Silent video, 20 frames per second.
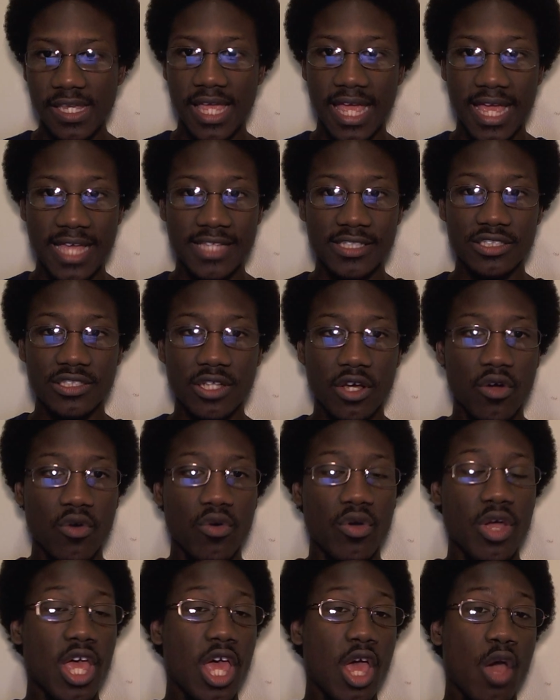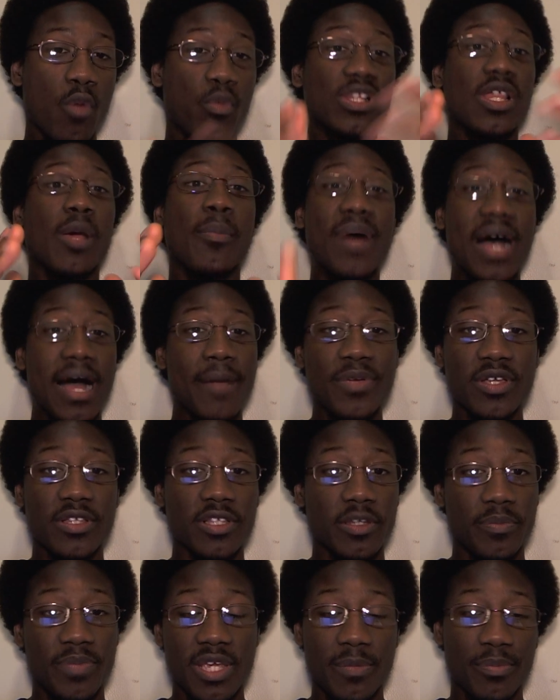And so, what the
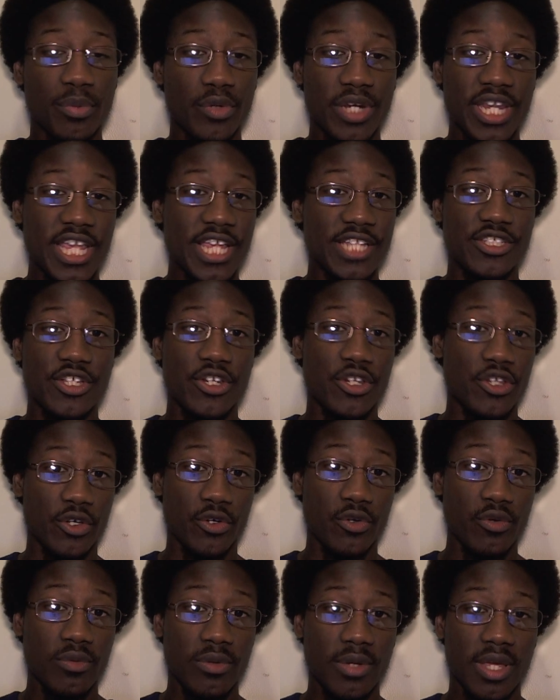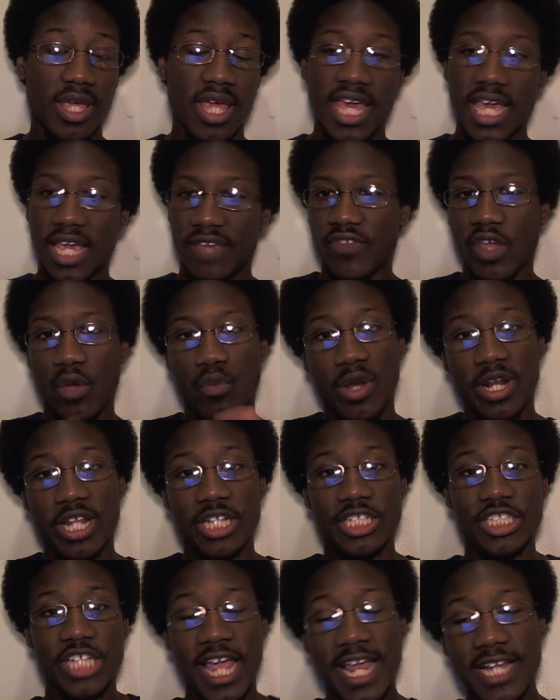popular people need to do if they want to
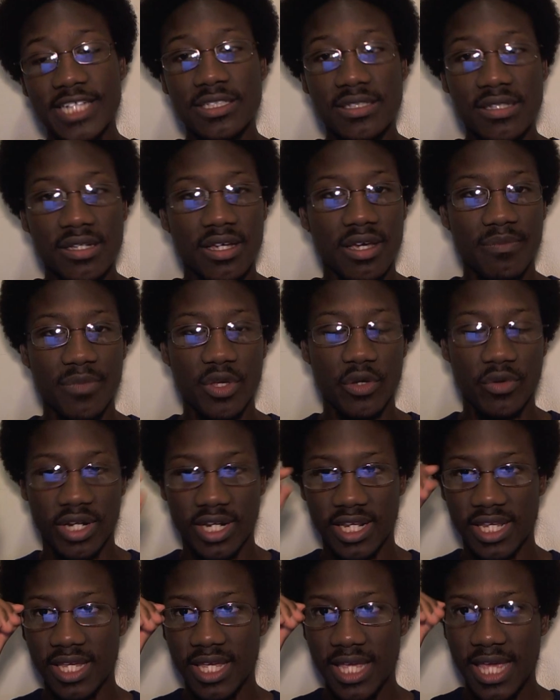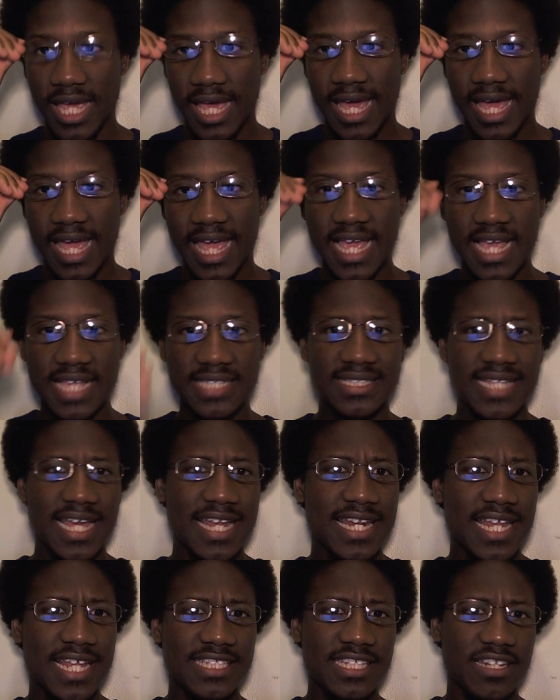change the community is they
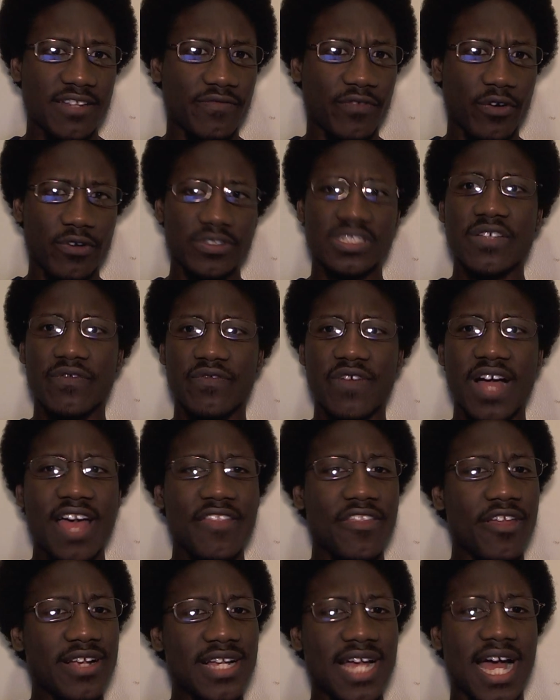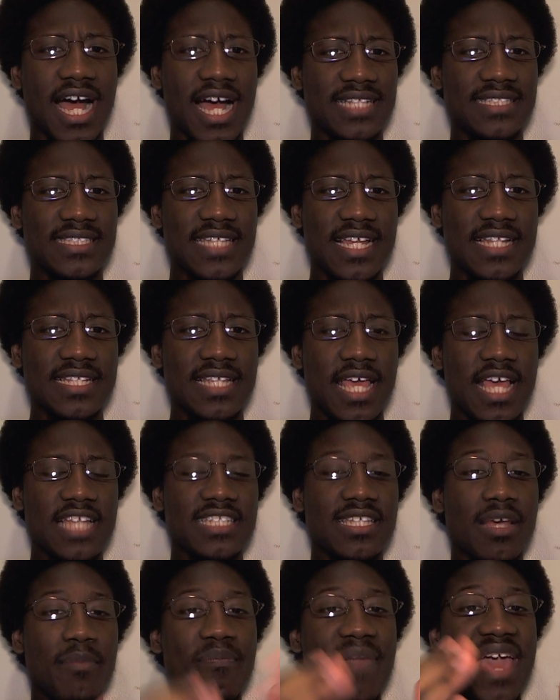need to diversify their content
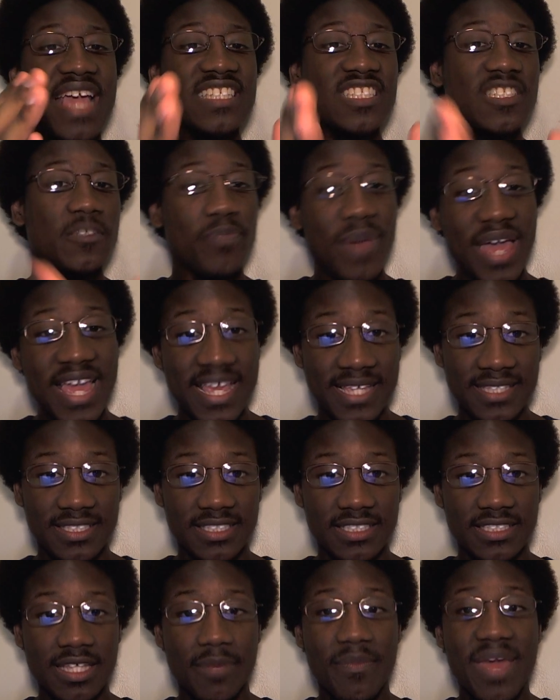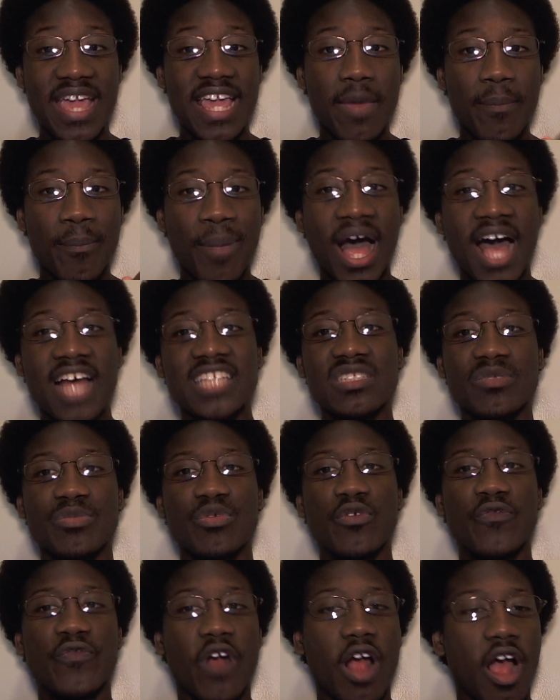to make space, to make it
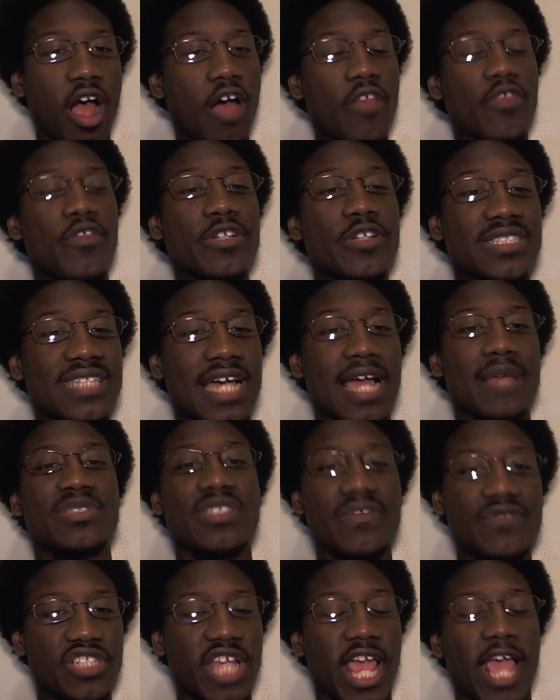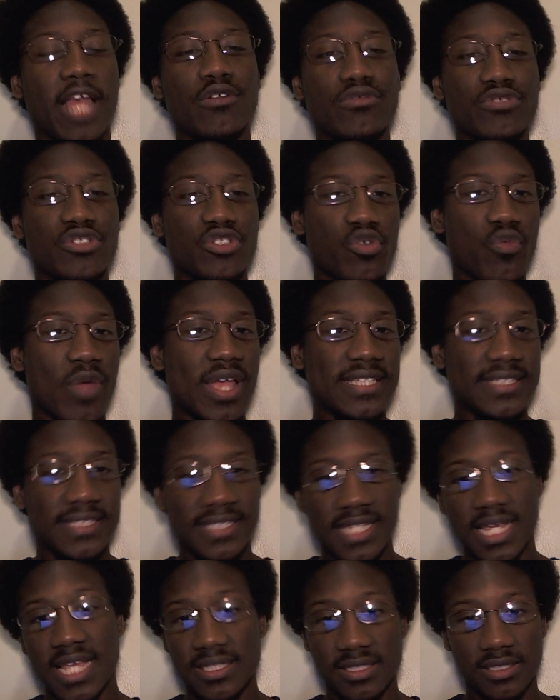possible for other types of channels to
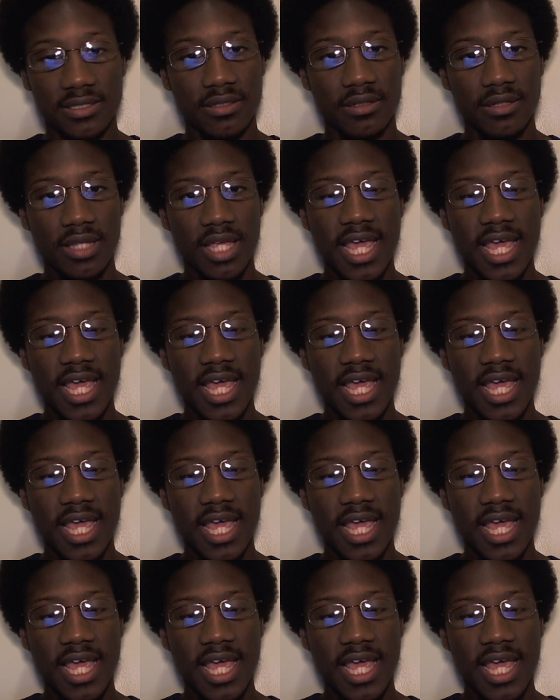exist.